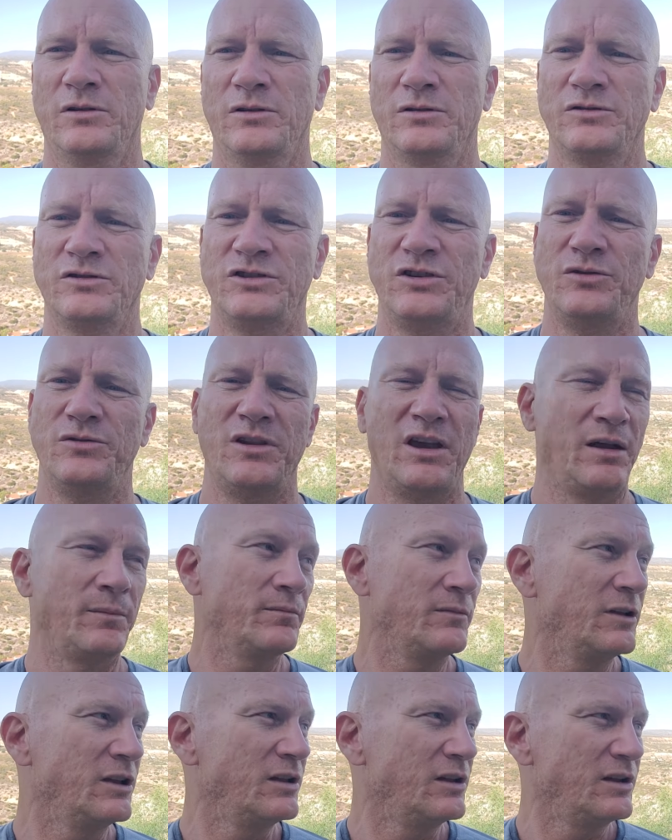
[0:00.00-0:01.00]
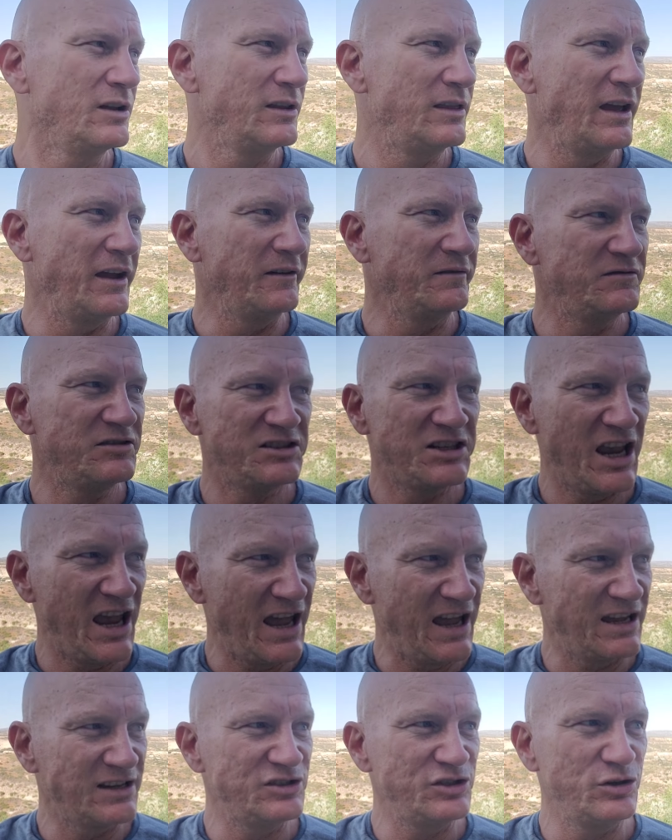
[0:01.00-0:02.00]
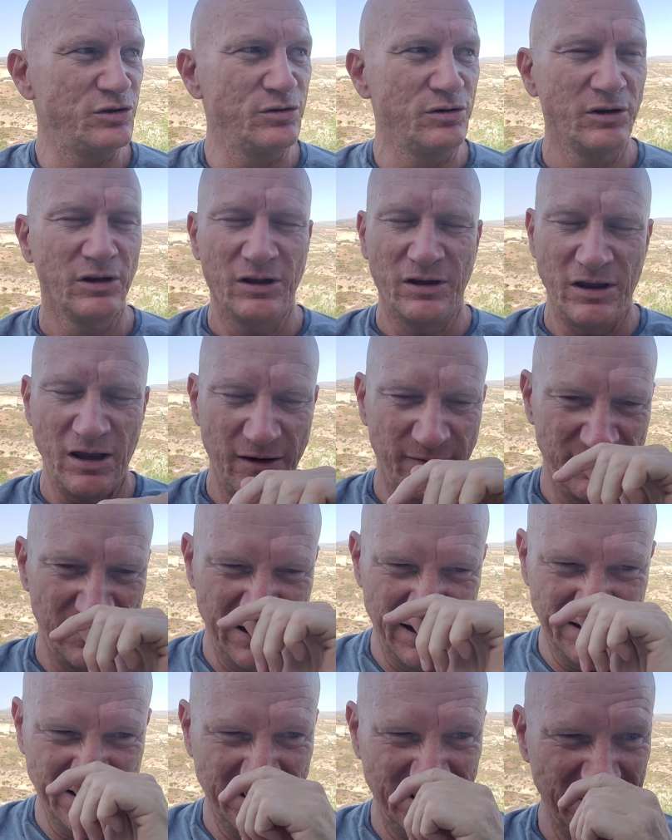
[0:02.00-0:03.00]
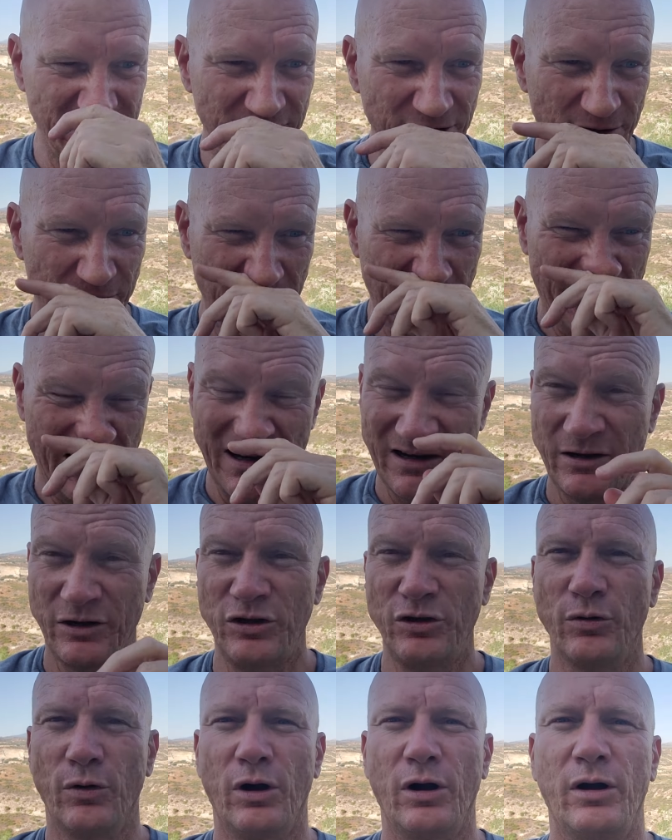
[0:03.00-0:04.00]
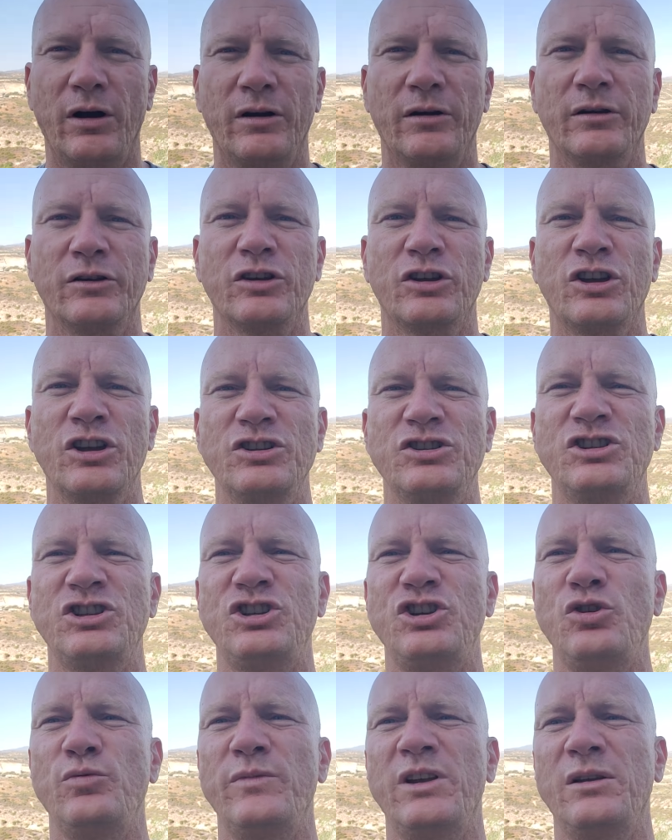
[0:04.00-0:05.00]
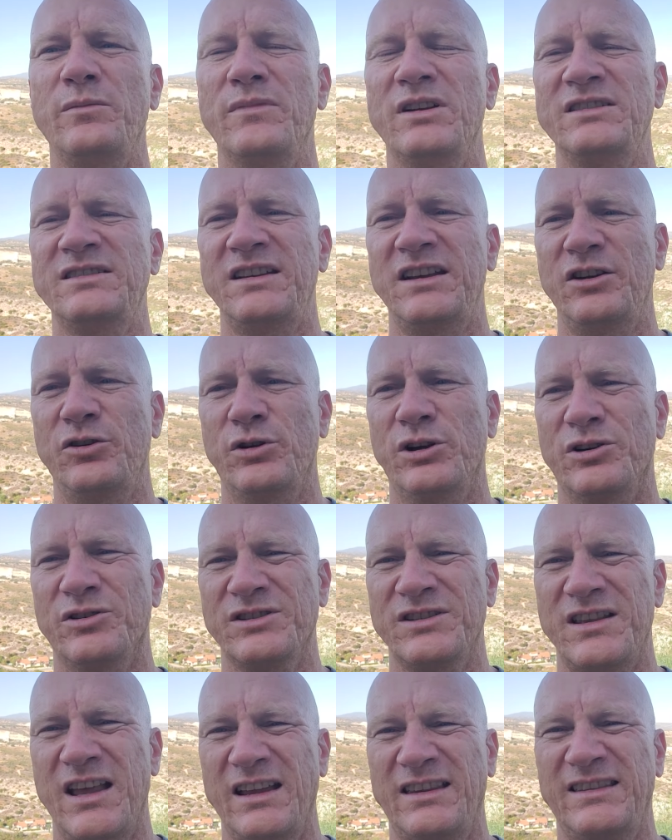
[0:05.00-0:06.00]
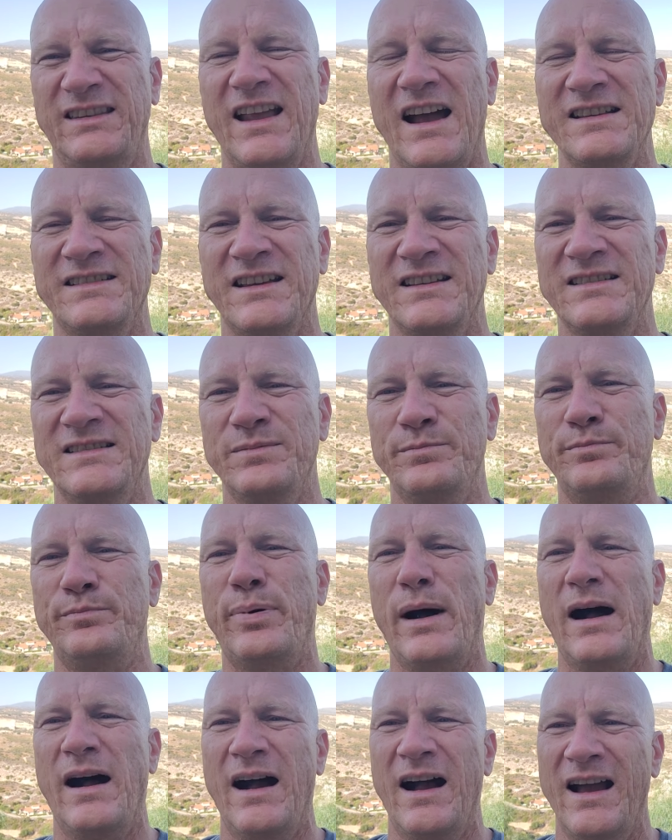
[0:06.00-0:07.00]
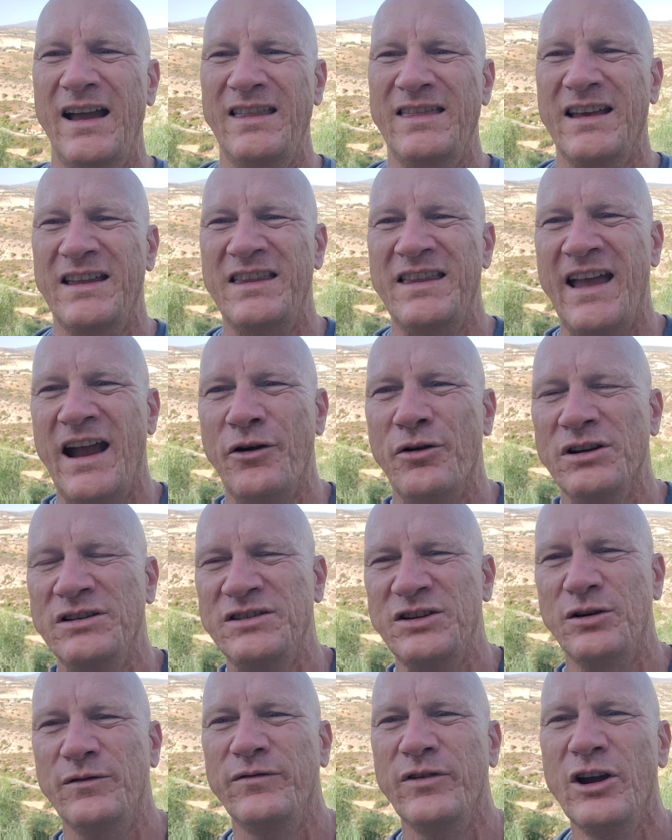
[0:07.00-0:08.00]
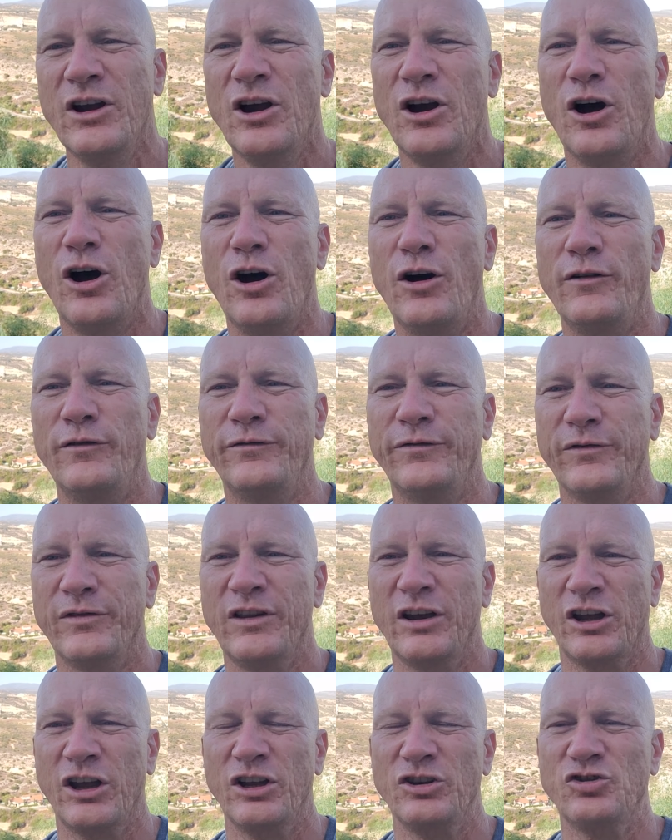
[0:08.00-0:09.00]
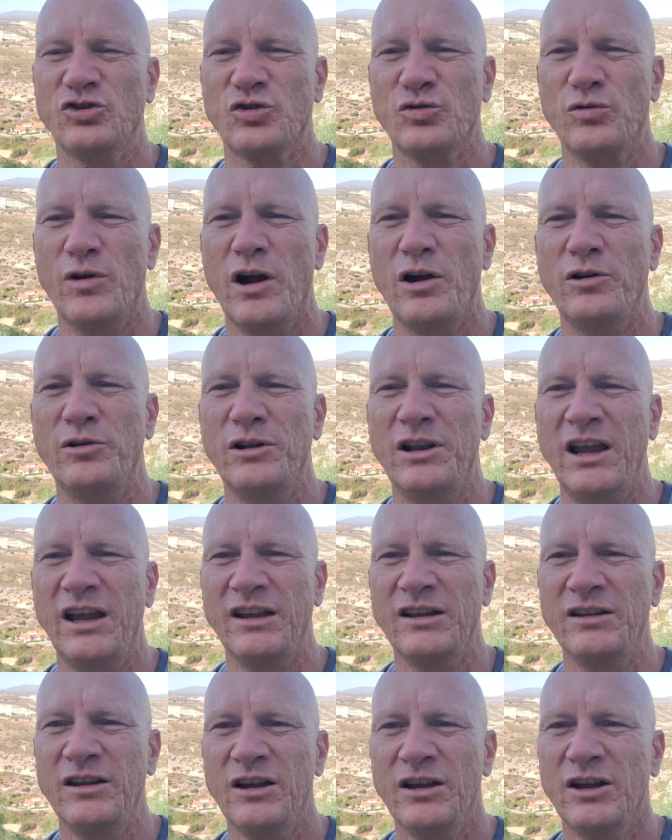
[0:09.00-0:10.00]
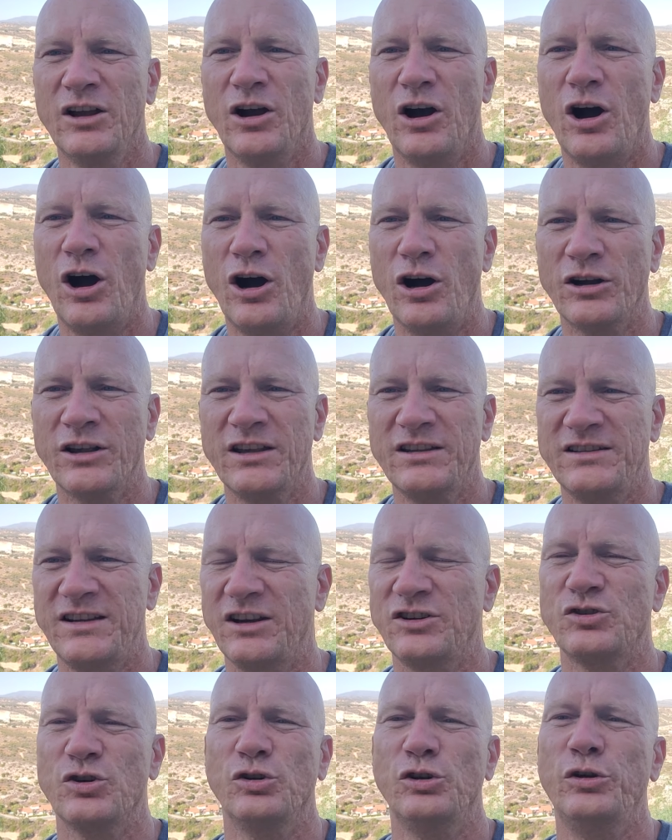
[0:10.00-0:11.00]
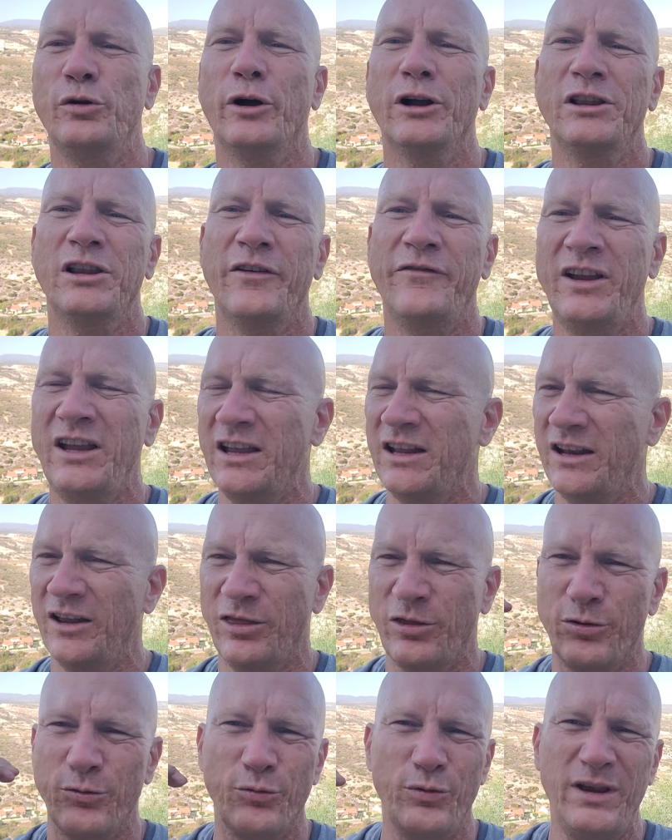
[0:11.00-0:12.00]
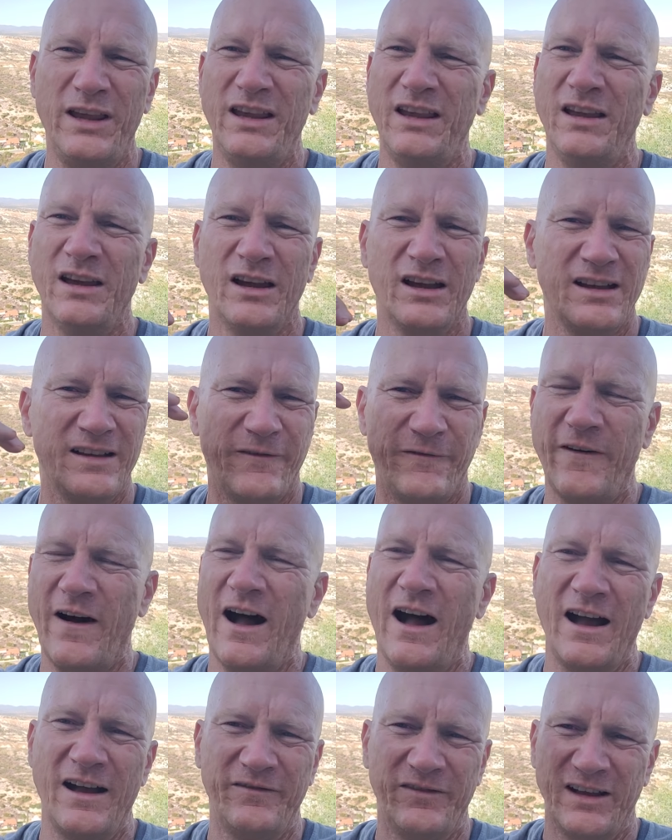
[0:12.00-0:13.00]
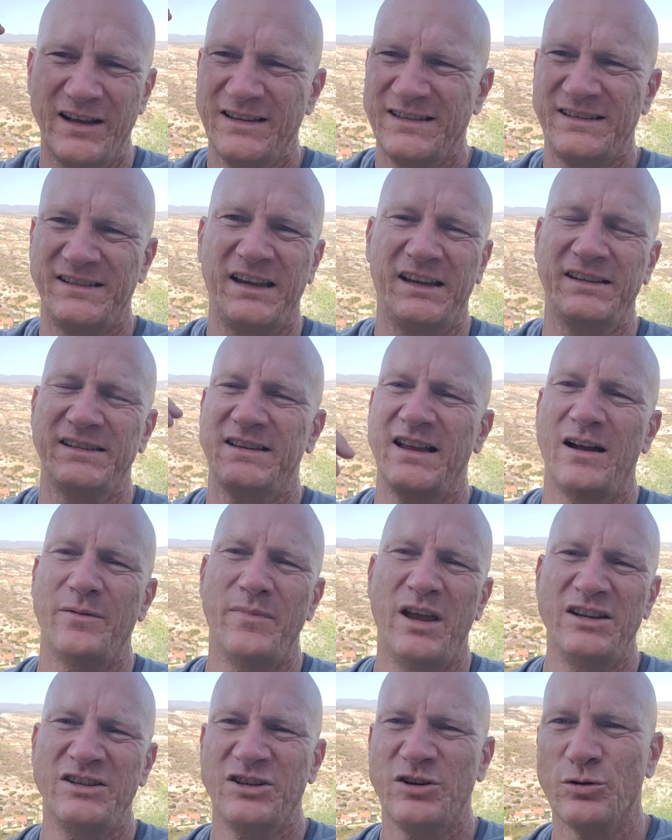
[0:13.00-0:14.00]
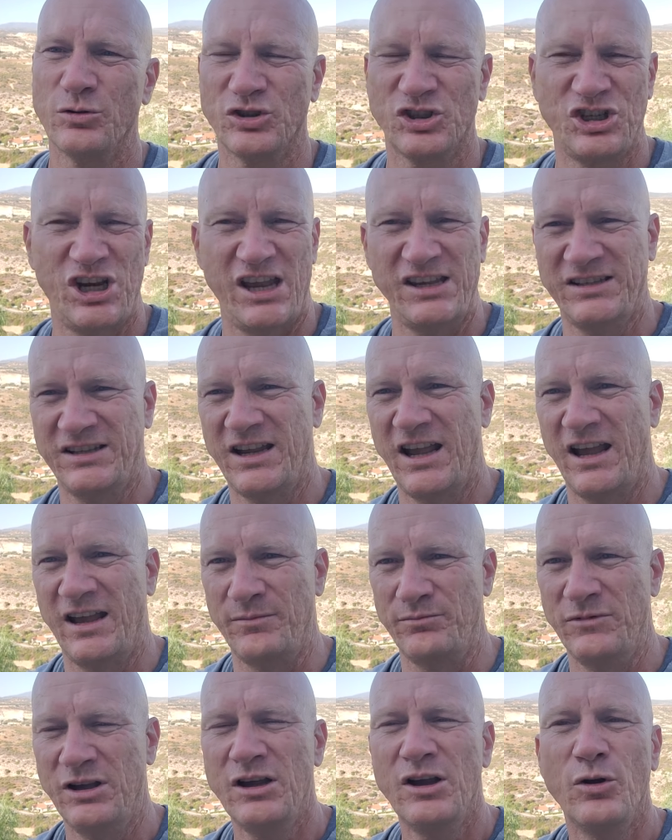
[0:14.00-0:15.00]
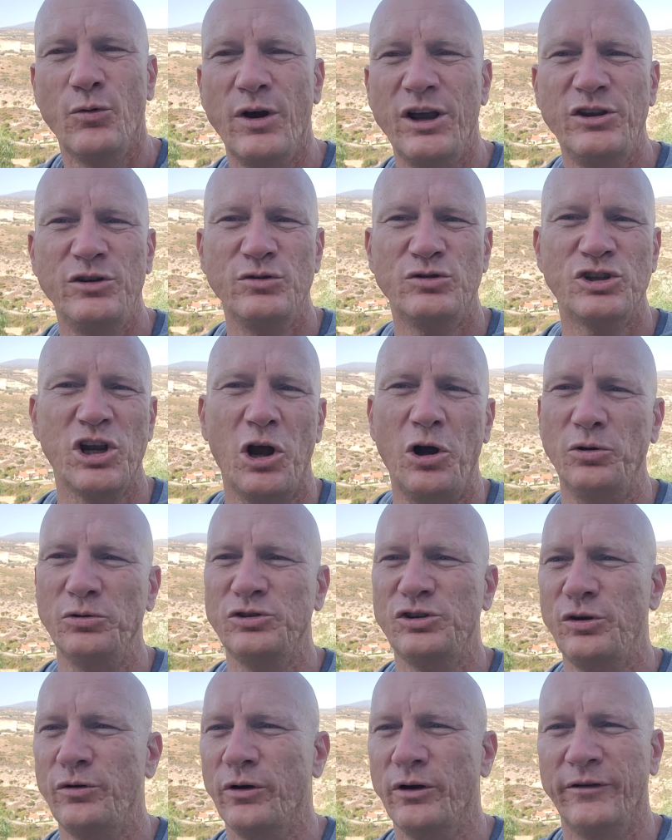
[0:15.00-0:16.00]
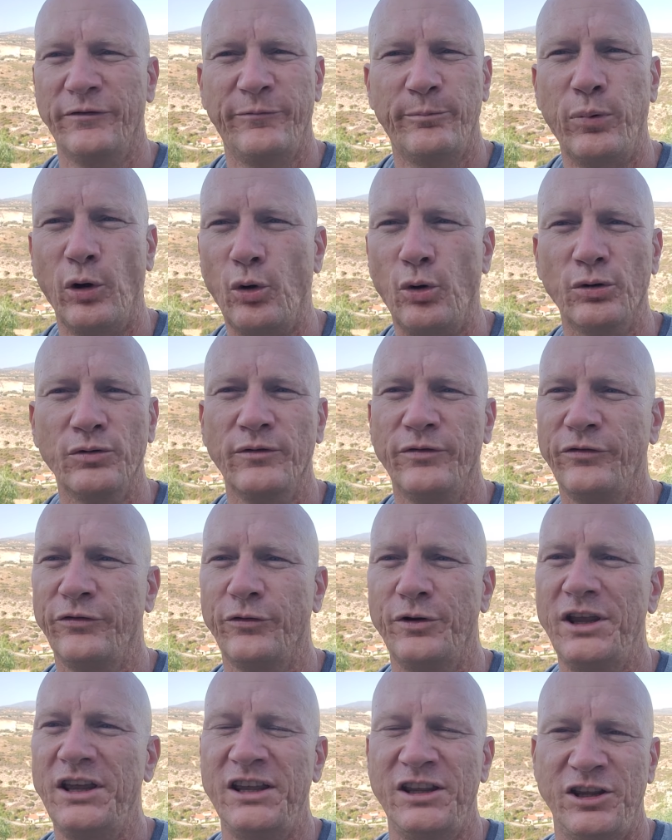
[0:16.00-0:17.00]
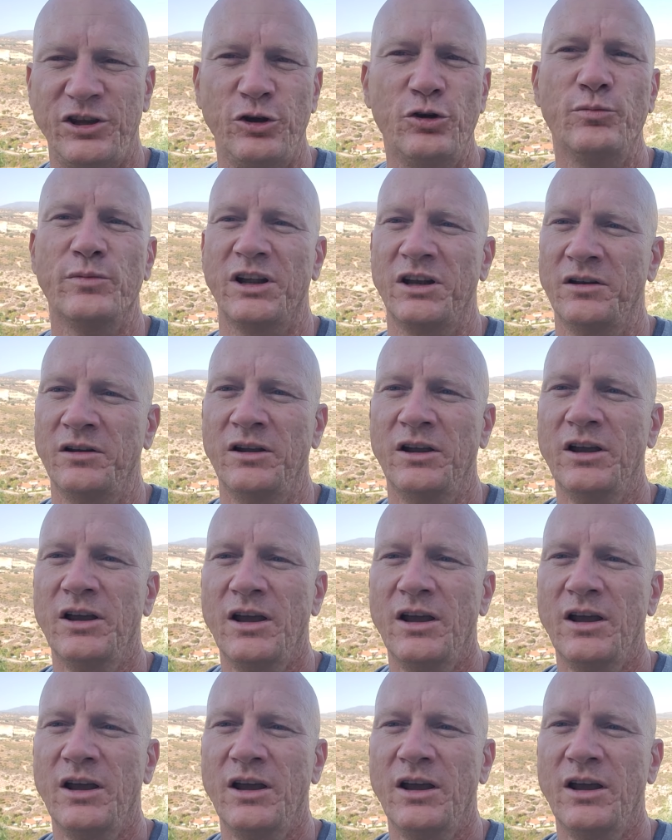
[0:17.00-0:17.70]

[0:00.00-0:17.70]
to them. They have tagged you, they've listed you, you are consuming materials that doesn't buy the narrative of the controlling architectural. You are living in a 3, 5, 6-dimensional chess game where you told you're a born free human.